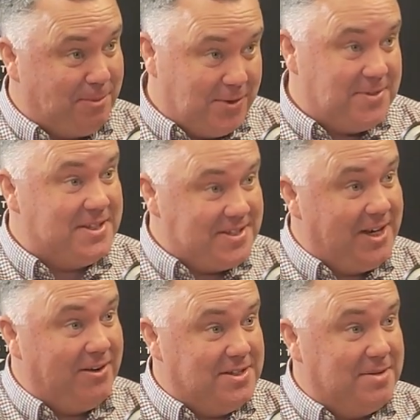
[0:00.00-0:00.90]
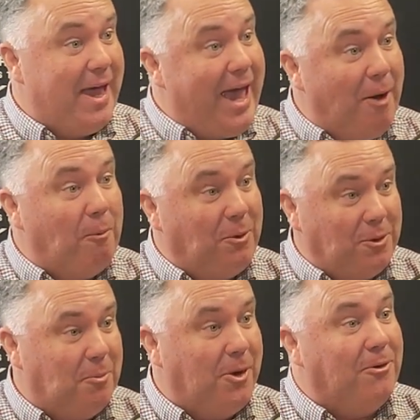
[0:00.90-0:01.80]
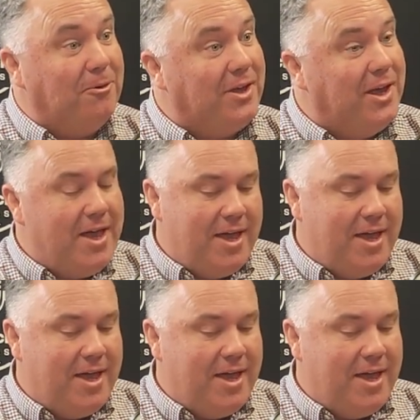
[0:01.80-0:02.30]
post the series about how well you bowled.